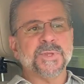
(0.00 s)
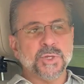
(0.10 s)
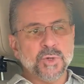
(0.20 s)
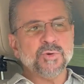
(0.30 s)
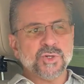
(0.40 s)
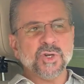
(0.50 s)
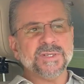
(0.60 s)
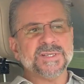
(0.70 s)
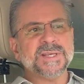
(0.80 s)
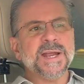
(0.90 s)
you should
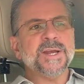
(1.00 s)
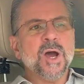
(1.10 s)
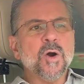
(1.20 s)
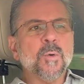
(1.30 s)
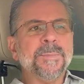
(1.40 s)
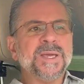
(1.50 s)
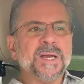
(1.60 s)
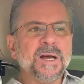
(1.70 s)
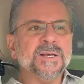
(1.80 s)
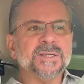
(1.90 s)
say no
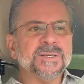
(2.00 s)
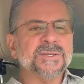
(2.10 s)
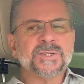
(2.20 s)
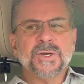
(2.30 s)
because